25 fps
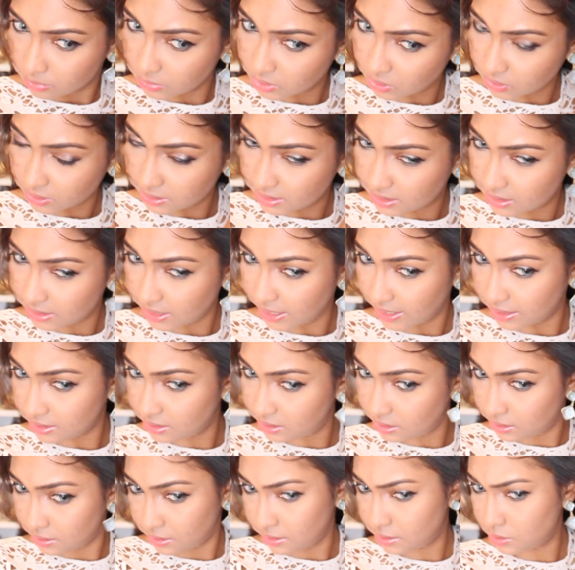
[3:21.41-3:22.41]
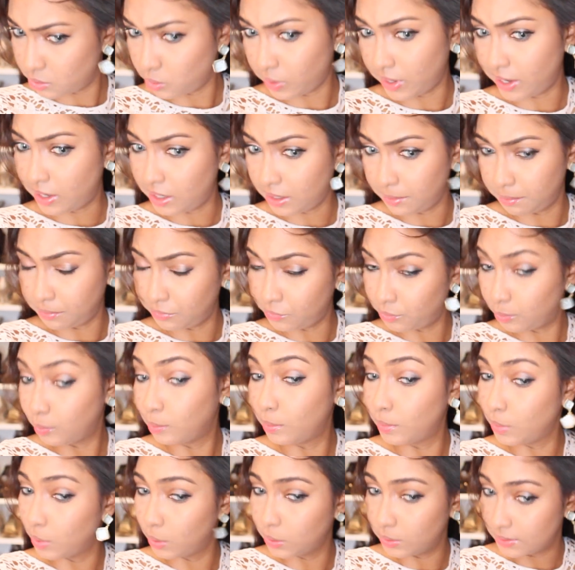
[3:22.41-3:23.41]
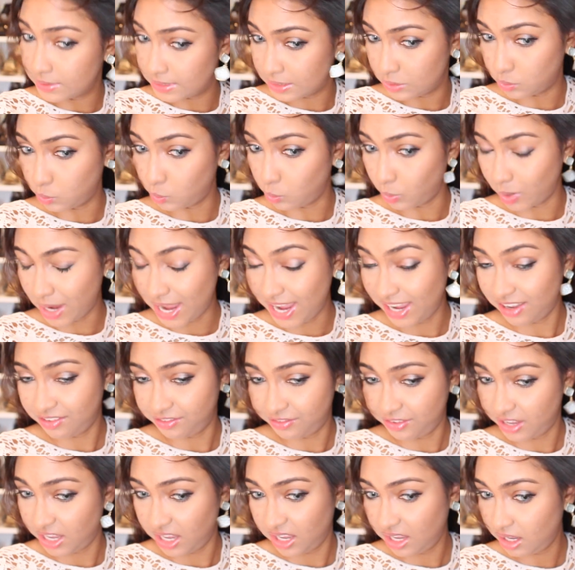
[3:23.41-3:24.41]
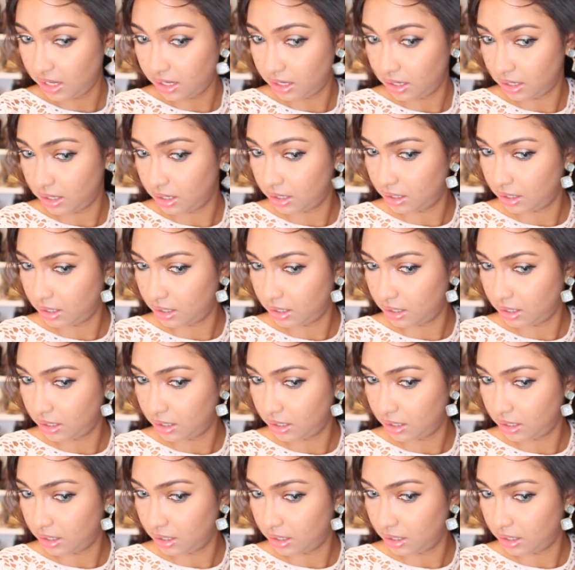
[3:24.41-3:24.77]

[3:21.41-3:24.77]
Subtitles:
because that's where I'm most wavy.